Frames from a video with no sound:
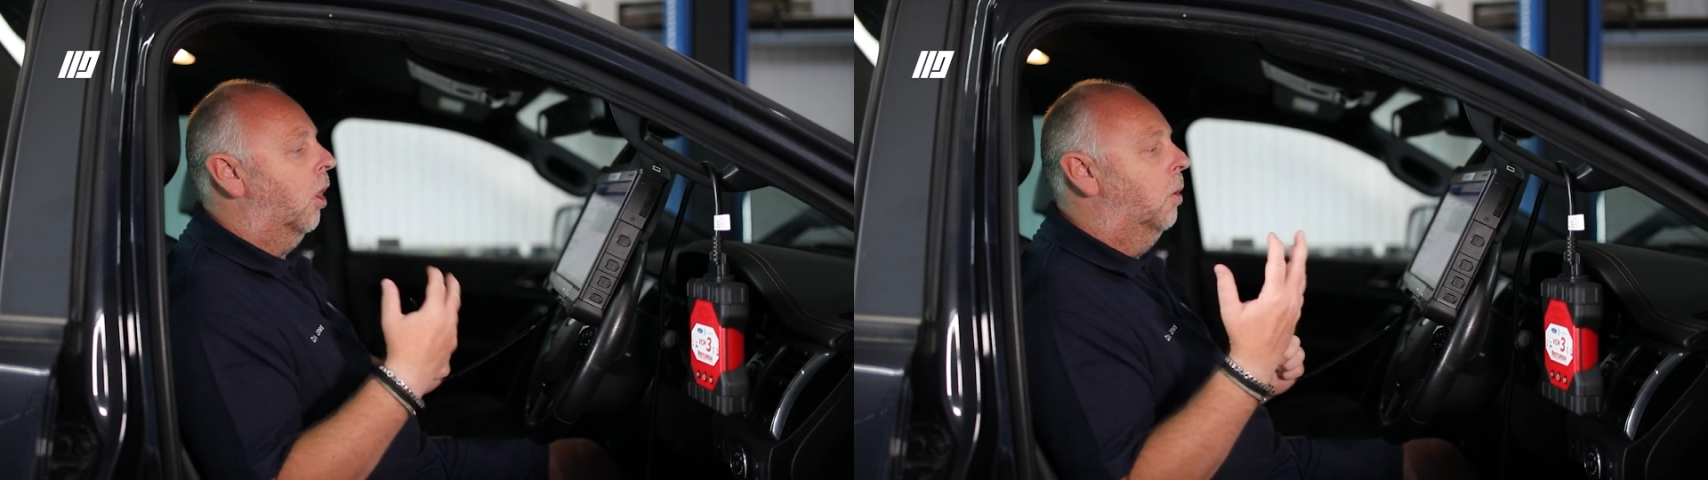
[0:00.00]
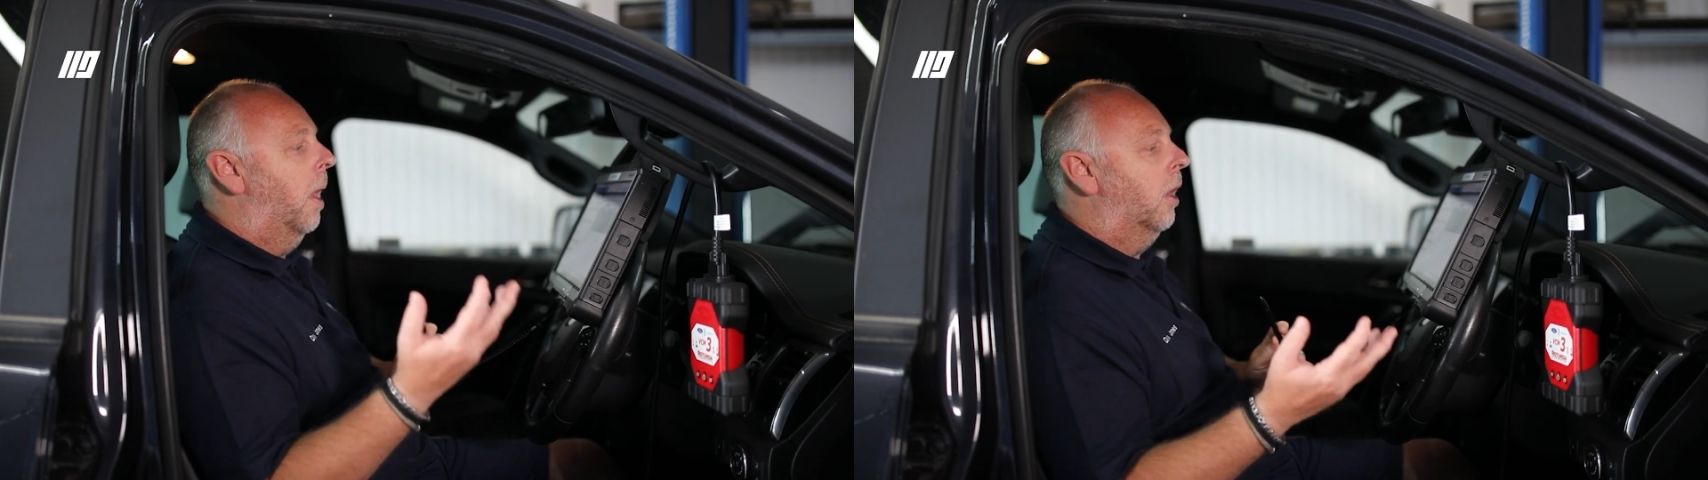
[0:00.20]
a
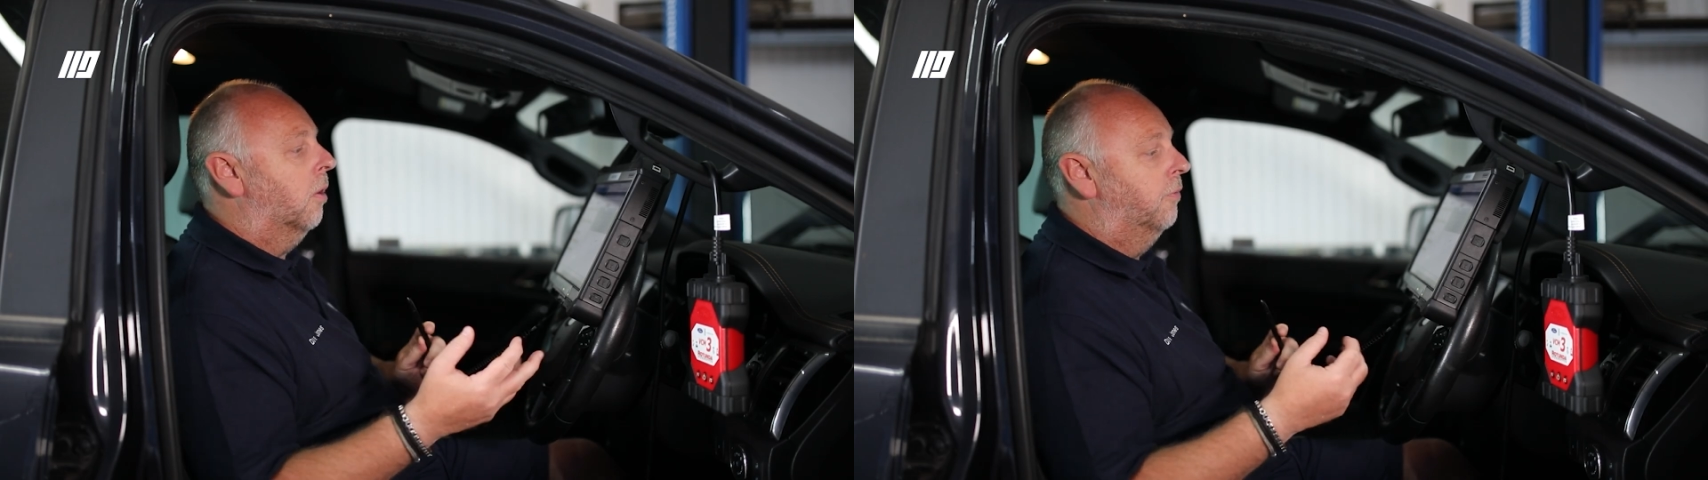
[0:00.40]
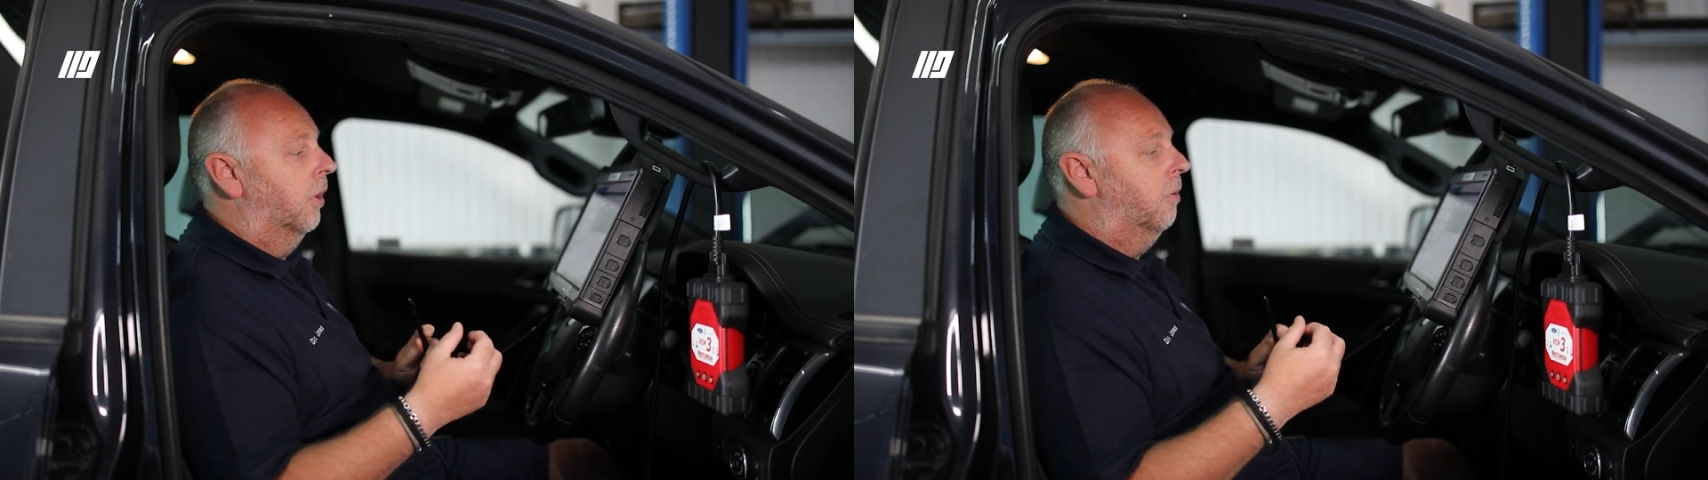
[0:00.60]
tow
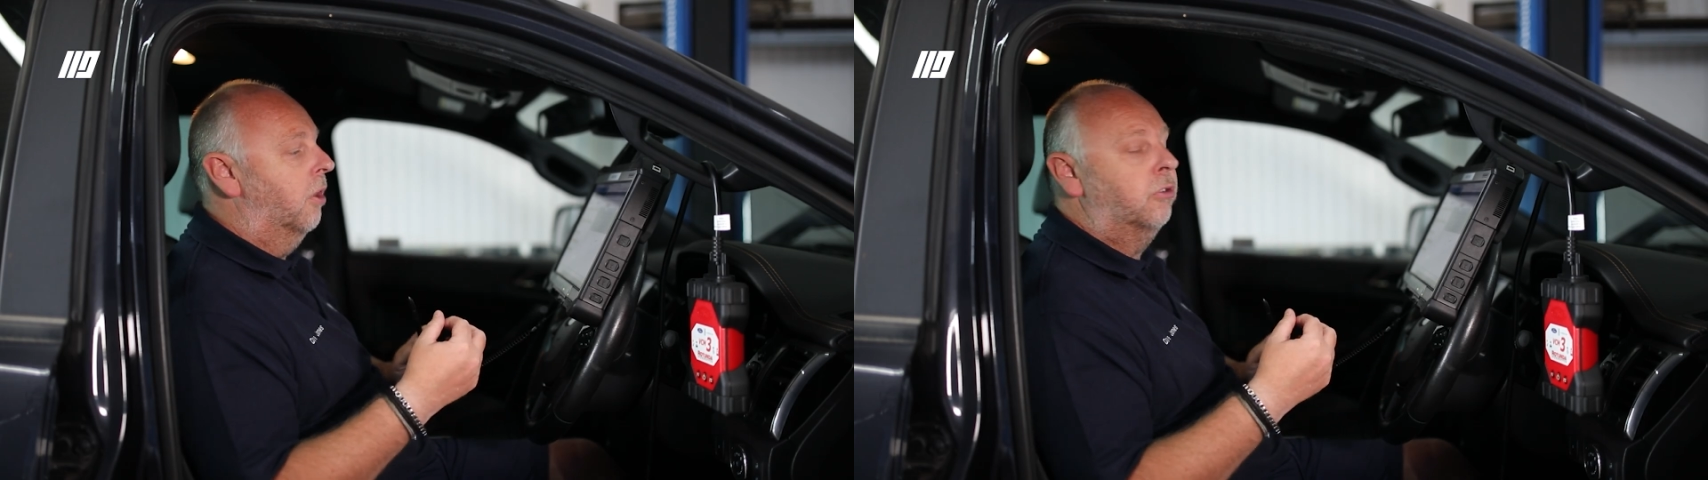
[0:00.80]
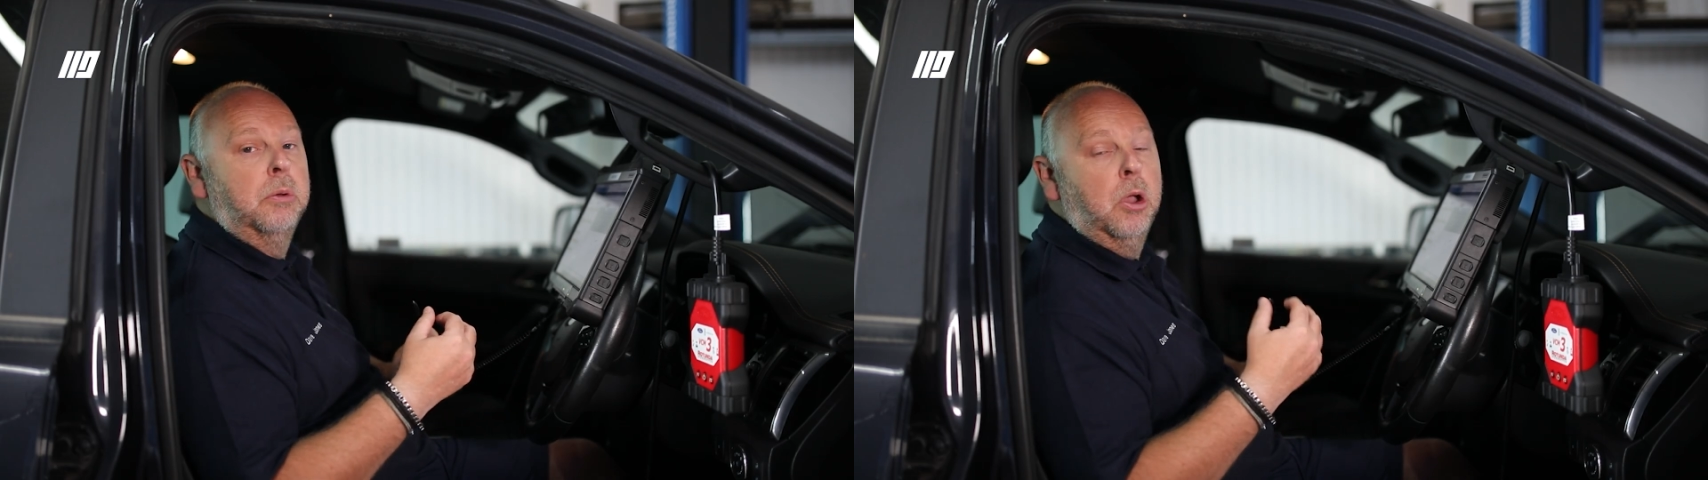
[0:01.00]
bar
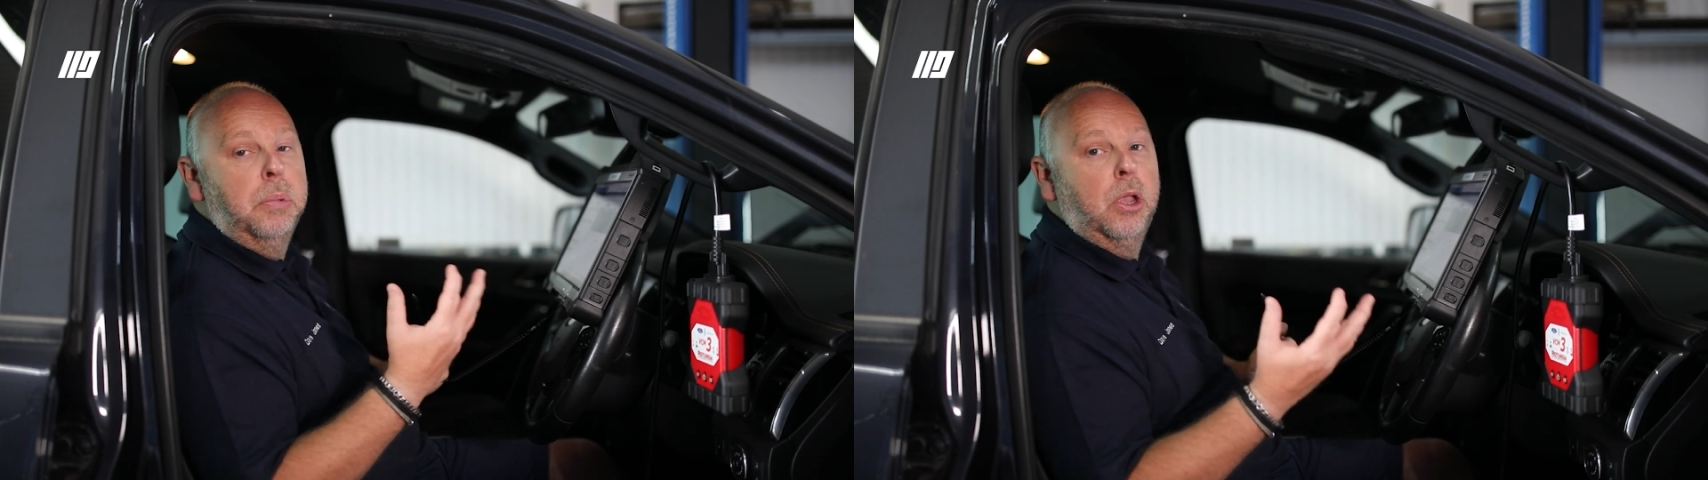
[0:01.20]
configuration